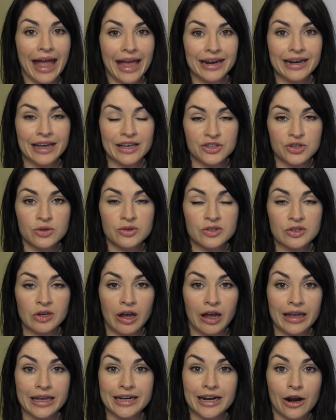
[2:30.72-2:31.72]
And as you
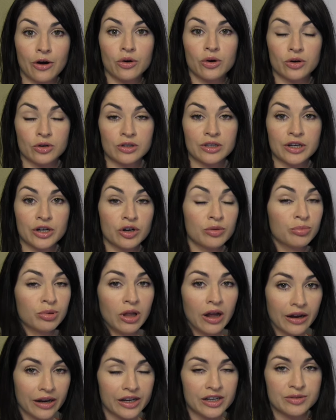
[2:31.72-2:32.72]
saw in our earlier
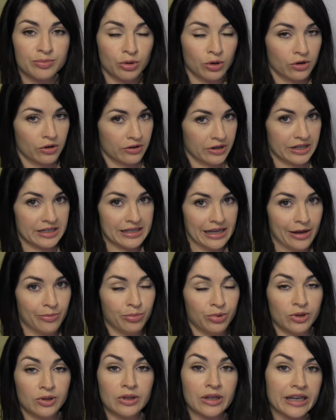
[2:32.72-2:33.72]
Block Explorer
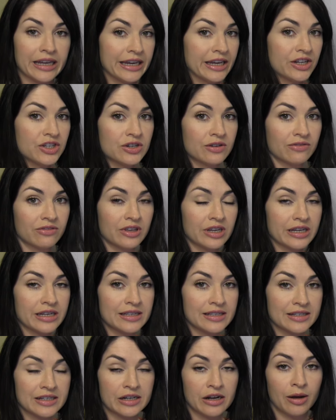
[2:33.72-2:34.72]
example, each of
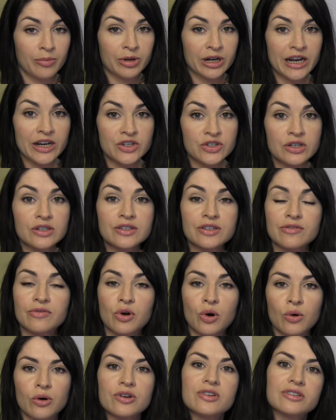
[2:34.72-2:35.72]
these denominations,
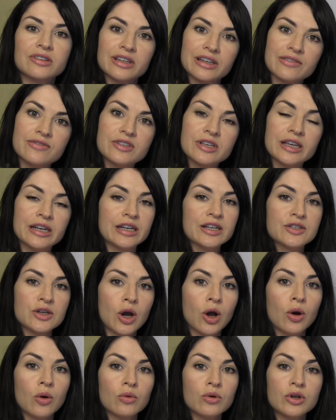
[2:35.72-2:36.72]
of course, lives in its
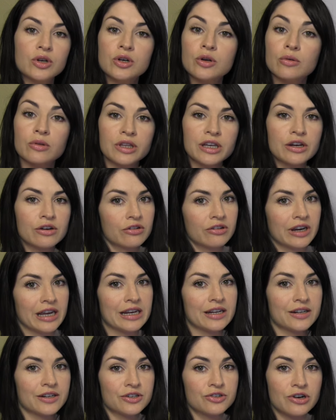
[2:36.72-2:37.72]
own newly
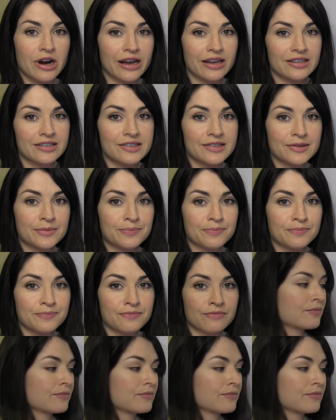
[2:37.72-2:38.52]
created address.